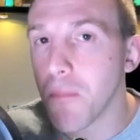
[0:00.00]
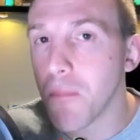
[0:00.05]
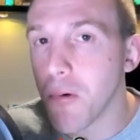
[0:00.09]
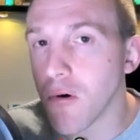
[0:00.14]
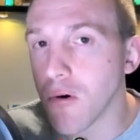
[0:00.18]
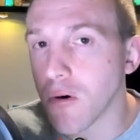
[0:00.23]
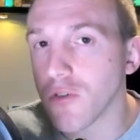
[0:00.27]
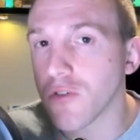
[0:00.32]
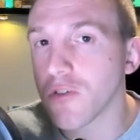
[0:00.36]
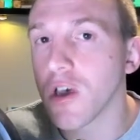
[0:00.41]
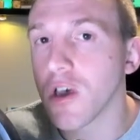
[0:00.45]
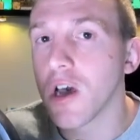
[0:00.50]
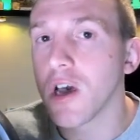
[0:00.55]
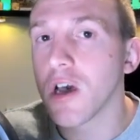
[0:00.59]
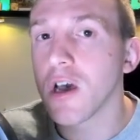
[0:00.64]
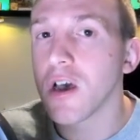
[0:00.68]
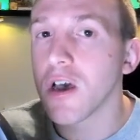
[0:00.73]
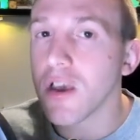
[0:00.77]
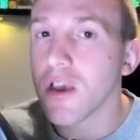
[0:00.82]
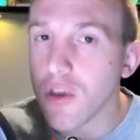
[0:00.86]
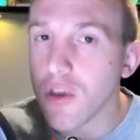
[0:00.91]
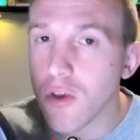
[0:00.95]
But
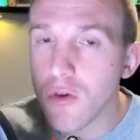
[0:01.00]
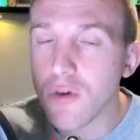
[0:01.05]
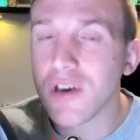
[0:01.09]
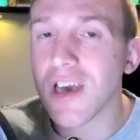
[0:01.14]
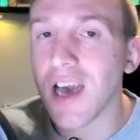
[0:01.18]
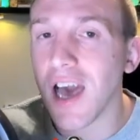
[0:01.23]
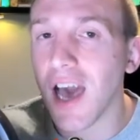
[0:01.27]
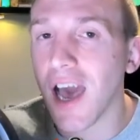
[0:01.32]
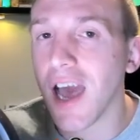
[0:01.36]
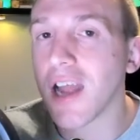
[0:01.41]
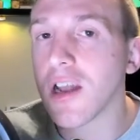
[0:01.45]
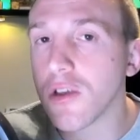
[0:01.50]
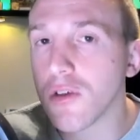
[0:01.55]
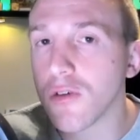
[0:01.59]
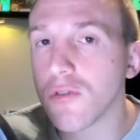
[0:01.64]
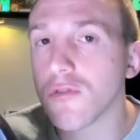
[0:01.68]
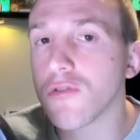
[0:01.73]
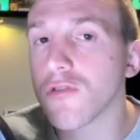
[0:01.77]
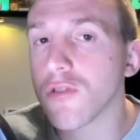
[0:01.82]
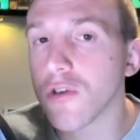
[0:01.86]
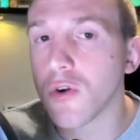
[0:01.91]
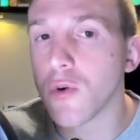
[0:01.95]
you can
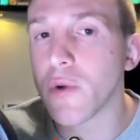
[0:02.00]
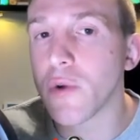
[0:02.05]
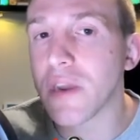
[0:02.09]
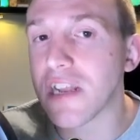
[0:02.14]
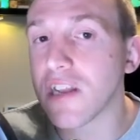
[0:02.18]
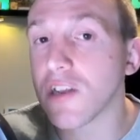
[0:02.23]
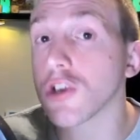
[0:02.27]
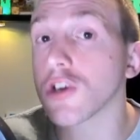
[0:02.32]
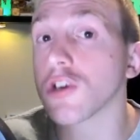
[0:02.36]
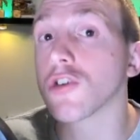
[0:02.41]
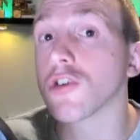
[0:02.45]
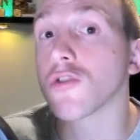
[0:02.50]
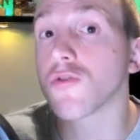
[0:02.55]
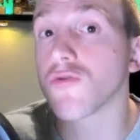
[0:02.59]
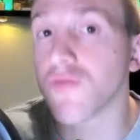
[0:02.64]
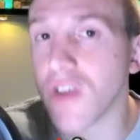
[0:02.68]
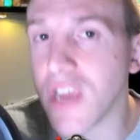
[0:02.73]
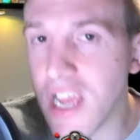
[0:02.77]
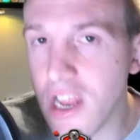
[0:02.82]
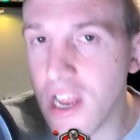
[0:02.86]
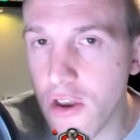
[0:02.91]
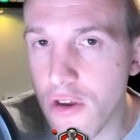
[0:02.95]
use the queen to
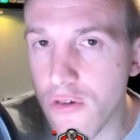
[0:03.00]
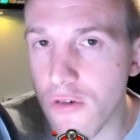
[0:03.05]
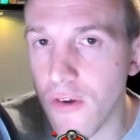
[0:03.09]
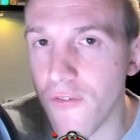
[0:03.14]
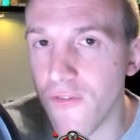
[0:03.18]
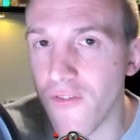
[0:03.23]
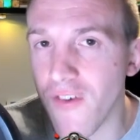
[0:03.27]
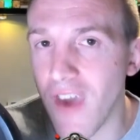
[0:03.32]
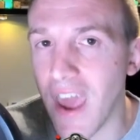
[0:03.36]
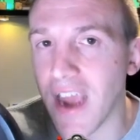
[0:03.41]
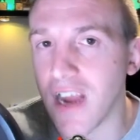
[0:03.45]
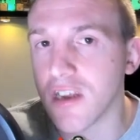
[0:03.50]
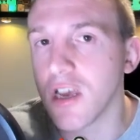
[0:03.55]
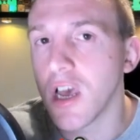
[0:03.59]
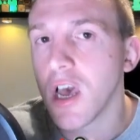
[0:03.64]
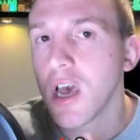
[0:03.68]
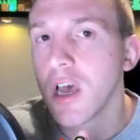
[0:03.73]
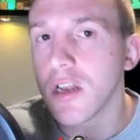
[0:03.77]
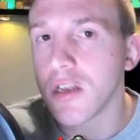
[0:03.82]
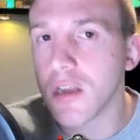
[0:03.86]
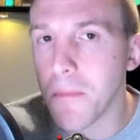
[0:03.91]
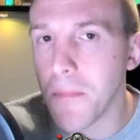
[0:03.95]
greater effect
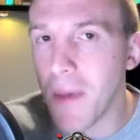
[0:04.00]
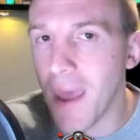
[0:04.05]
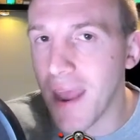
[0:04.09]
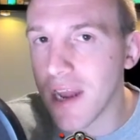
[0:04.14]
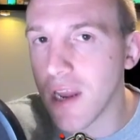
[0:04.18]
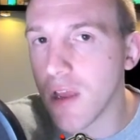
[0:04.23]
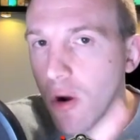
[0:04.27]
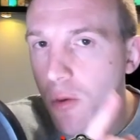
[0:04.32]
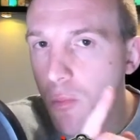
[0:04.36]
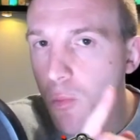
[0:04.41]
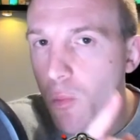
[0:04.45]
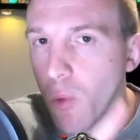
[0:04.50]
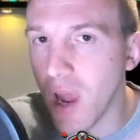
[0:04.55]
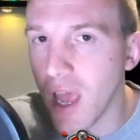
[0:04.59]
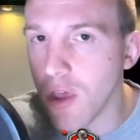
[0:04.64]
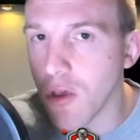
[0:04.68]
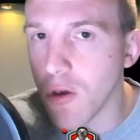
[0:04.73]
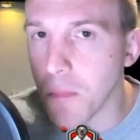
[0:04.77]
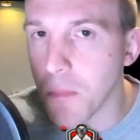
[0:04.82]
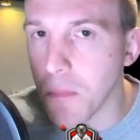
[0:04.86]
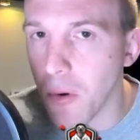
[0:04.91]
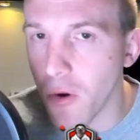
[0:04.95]
depending on
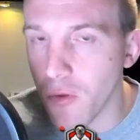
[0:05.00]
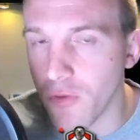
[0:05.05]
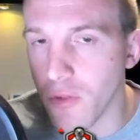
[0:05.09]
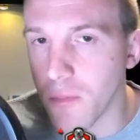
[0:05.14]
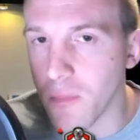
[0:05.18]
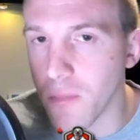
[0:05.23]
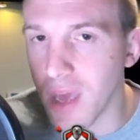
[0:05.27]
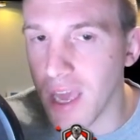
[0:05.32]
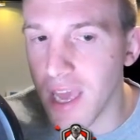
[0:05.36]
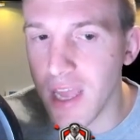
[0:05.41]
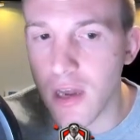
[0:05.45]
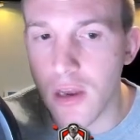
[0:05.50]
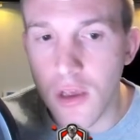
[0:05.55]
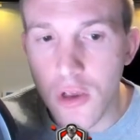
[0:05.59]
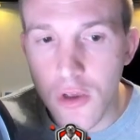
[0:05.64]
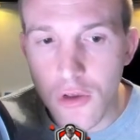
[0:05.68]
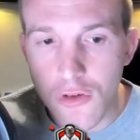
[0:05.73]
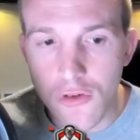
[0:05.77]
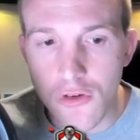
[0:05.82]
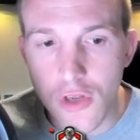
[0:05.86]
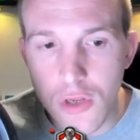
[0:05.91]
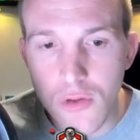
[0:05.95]
where you put them in.
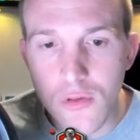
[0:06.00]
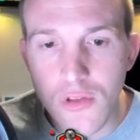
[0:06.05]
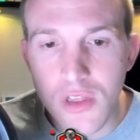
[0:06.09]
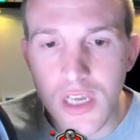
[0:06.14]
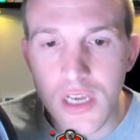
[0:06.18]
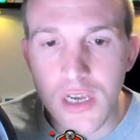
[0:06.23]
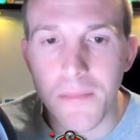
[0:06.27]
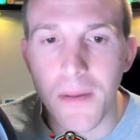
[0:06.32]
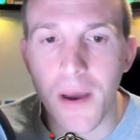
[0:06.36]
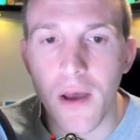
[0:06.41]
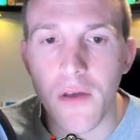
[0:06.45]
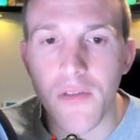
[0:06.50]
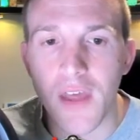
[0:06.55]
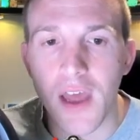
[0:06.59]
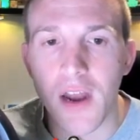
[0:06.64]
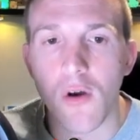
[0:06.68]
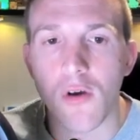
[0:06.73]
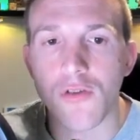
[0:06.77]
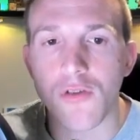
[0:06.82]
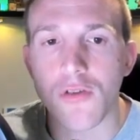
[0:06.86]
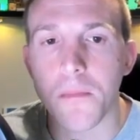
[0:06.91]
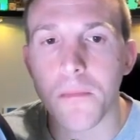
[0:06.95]
So do think about
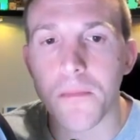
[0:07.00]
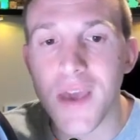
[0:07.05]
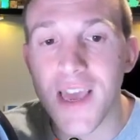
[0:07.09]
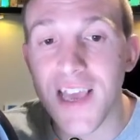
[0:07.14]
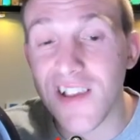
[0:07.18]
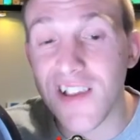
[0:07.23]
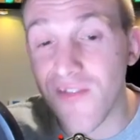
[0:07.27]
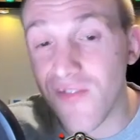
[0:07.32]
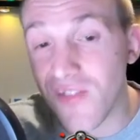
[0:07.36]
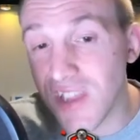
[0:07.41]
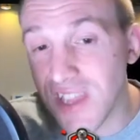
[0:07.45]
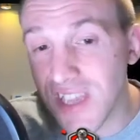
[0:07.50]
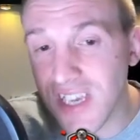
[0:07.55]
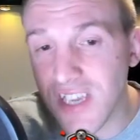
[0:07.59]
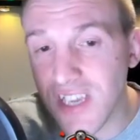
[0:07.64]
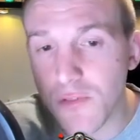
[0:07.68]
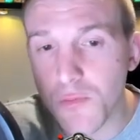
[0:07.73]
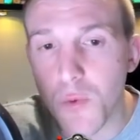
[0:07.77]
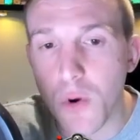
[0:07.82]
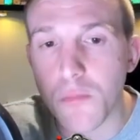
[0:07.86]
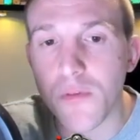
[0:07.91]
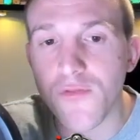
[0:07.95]
that on the base. For
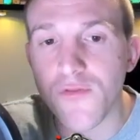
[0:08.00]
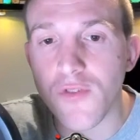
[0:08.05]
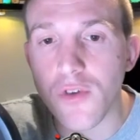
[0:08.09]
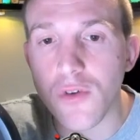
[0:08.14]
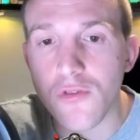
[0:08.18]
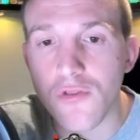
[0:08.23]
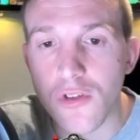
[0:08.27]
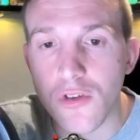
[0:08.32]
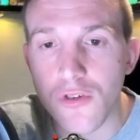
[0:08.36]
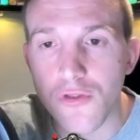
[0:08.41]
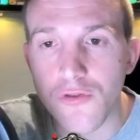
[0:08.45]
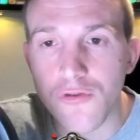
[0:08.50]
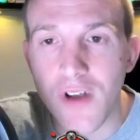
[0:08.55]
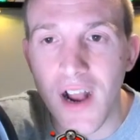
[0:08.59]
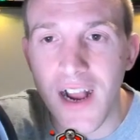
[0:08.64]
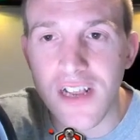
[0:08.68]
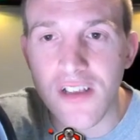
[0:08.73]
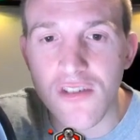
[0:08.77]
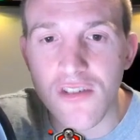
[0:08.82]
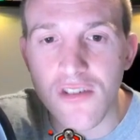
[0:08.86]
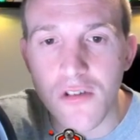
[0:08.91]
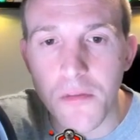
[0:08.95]
this one, we've used the
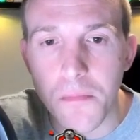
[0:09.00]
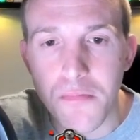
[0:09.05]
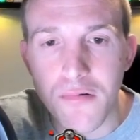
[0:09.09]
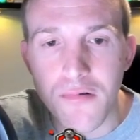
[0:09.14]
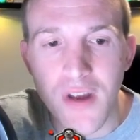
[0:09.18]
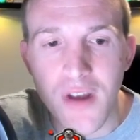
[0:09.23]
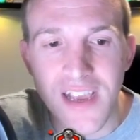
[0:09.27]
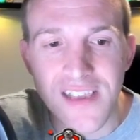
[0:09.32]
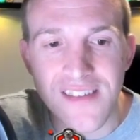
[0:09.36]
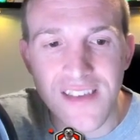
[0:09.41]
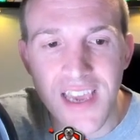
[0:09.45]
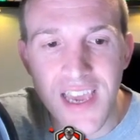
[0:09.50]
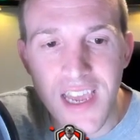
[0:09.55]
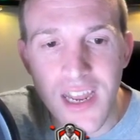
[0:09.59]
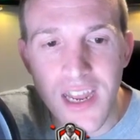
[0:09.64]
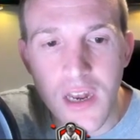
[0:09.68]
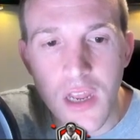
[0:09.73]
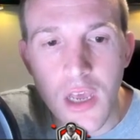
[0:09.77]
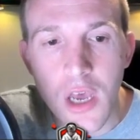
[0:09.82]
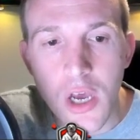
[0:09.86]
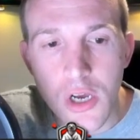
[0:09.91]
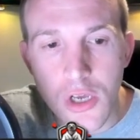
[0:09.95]
dragons to press
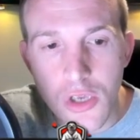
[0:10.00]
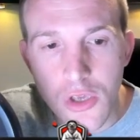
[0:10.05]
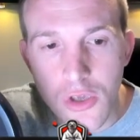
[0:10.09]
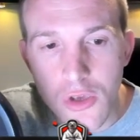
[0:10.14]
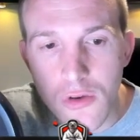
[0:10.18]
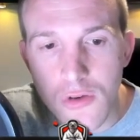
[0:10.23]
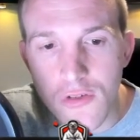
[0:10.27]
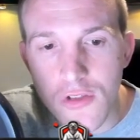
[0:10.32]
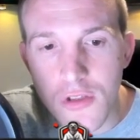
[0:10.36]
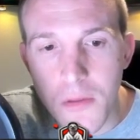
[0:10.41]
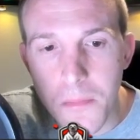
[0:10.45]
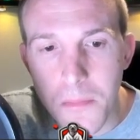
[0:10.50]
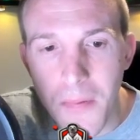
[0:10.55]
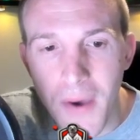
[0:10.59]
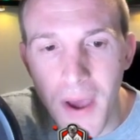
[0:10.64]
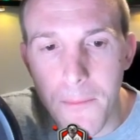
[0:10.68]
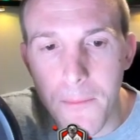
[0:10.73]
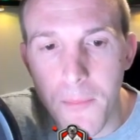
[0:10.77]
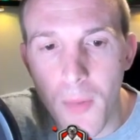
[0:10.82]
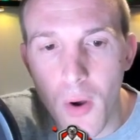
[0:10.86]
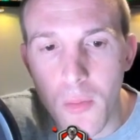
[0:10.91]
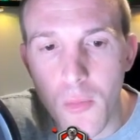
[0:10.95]
in, use the
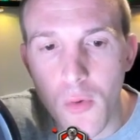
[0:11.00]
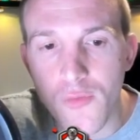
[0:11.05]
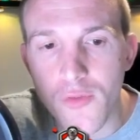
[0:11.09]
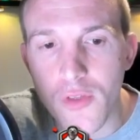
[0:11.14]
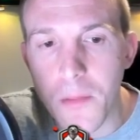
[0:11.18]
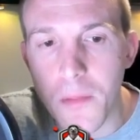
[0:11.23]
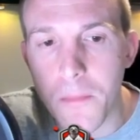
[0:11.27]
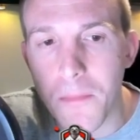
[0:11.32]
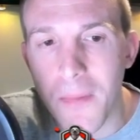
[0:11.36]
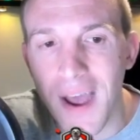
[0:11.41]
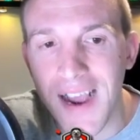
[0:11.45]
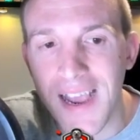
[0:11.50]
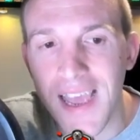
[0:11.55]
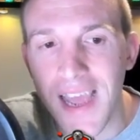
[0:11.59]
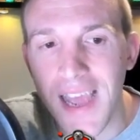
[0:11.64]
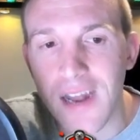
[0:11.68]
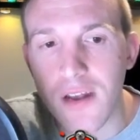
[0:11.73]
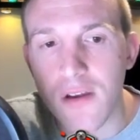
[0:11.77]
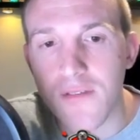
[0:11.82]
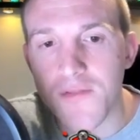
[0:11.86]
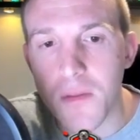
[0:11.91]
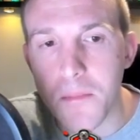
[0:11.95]
bat bomb over the back
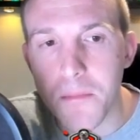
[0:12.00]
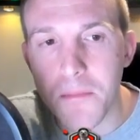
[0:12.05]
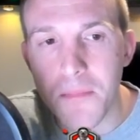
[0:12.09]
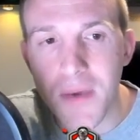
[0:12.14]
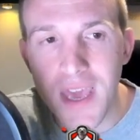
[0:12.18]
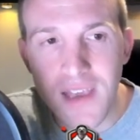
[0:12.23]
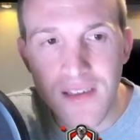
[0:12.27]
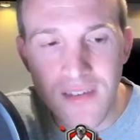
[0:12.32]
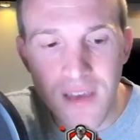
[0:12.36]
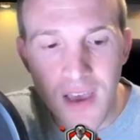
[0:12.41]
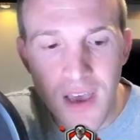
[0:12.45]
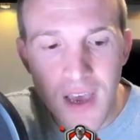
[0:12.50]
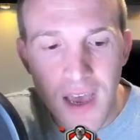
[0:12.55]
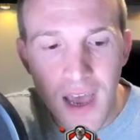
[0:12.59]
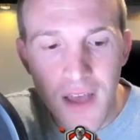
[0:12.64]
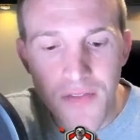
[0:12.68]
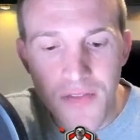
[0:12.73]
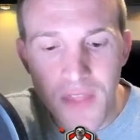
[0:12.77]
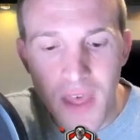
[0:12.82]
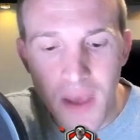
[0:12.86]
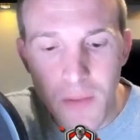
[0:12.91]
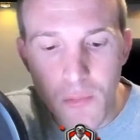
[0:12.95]
end of the base,
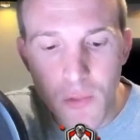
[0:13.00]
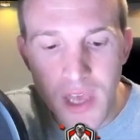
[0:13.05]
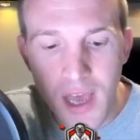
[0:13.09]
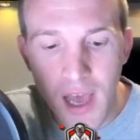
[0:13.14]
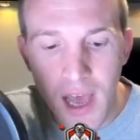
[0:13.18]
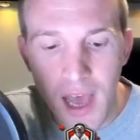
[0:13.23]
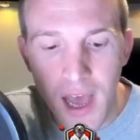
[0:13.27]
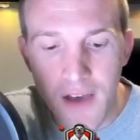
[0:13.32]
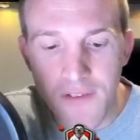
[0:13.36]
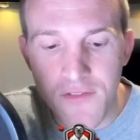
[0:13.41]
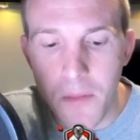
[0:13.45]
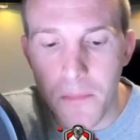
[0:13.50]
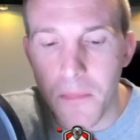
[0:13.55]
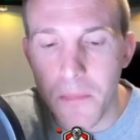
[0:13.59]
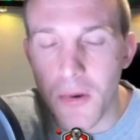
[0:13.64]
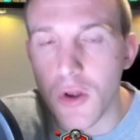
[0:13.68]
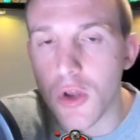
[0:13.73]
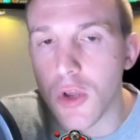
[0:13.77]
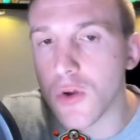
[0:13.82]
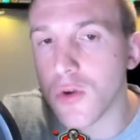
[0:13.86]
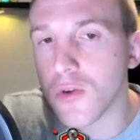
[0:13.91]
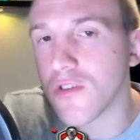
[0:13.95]
and then we
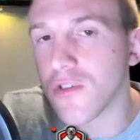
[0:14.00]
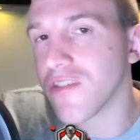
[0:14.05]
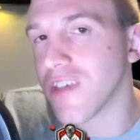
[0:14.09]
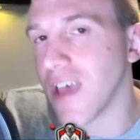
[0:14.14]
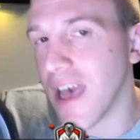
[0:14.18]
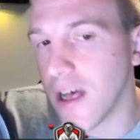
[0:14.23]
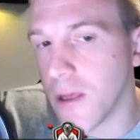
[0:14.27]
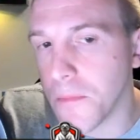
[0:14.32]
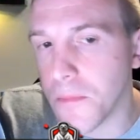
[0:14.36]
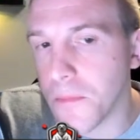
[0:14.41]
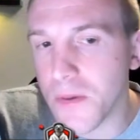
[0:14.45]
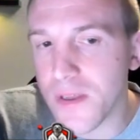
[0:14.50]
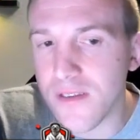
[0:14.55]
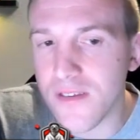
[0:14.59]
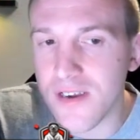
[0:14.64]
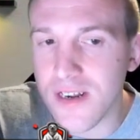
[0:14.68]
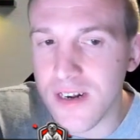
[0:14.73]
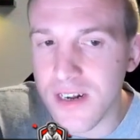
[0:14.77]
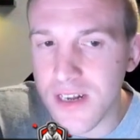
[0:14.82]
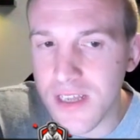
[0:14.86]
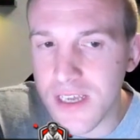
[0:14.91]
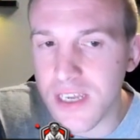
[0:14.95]
have balloons helping
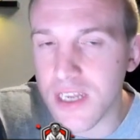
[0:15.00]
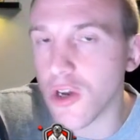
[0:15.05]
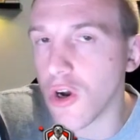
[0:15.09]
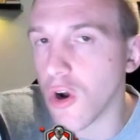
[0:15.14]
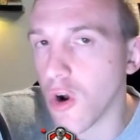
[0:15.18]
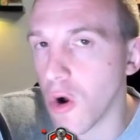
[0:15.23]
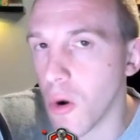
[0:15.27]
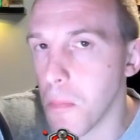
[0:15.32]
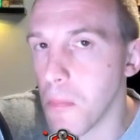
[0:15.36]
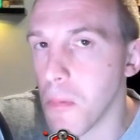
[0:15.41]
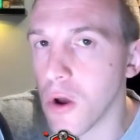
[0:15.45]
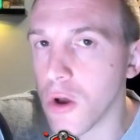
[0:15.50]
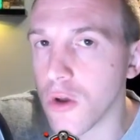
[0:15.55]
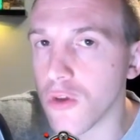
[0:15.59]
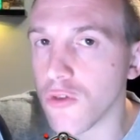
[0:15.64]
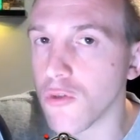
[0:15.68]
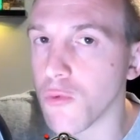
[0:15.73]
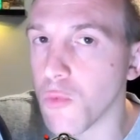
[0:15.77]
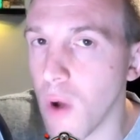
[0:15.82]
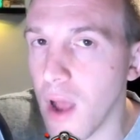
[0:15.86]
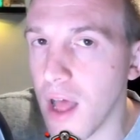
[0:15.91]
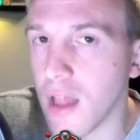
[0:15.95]
to clean up
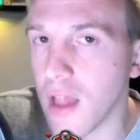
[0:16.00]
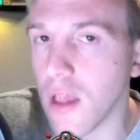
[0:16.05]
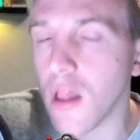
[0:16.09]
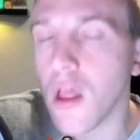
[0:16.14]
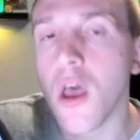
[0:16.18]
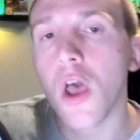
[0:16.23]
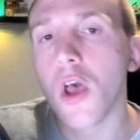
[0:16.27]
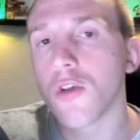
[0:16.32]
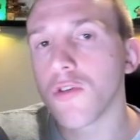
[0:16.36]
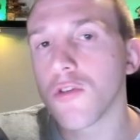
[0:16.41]
as well.